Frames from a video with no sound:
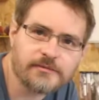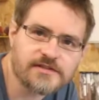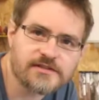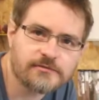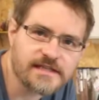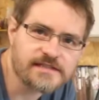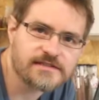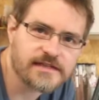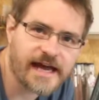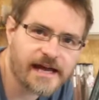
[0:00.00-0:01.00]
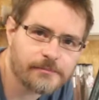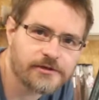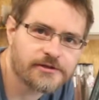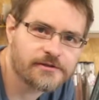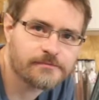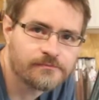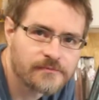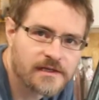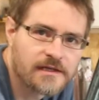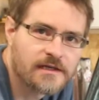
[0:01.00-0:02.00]
that still needs to
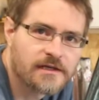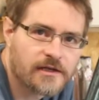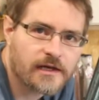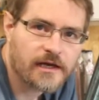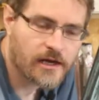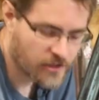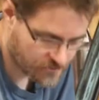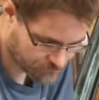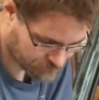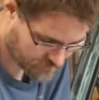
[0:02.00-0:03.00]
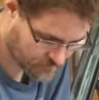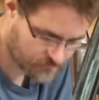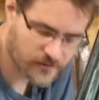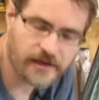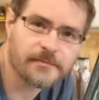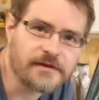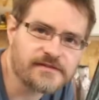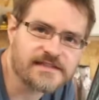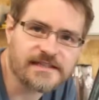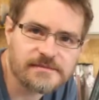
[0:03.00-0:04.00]
happen, like a bit of
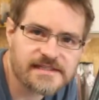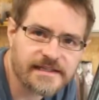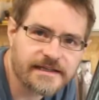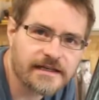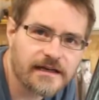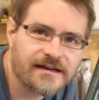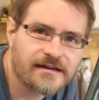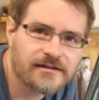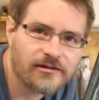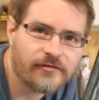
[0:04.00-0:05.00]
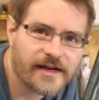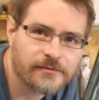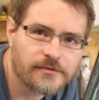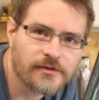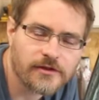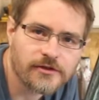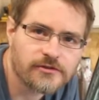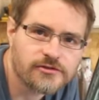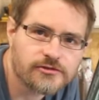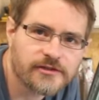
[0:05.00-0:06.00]
seam sealer around the
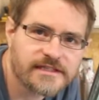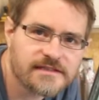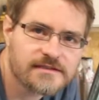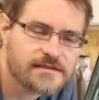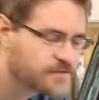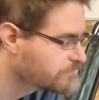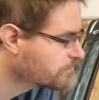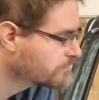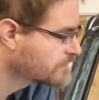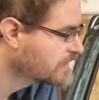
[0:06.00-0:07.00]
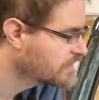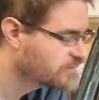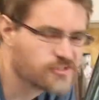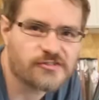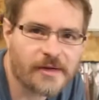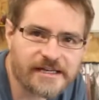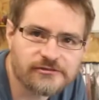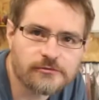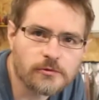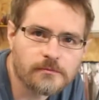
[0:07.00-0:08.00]
joins just
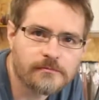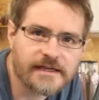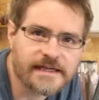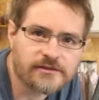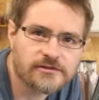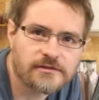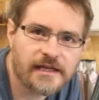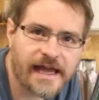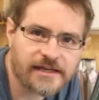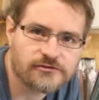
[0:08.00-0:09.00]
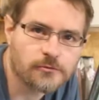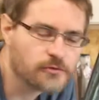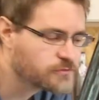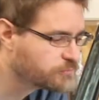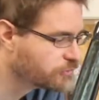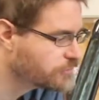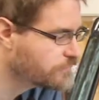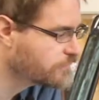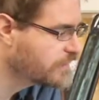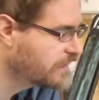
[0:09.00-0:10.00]
to make it extra
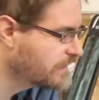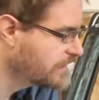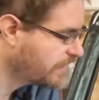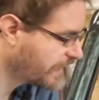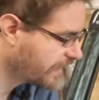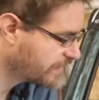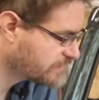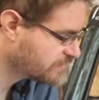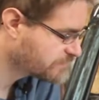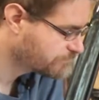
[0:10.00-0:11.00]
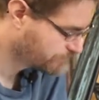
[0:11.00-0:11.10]
waterproof, and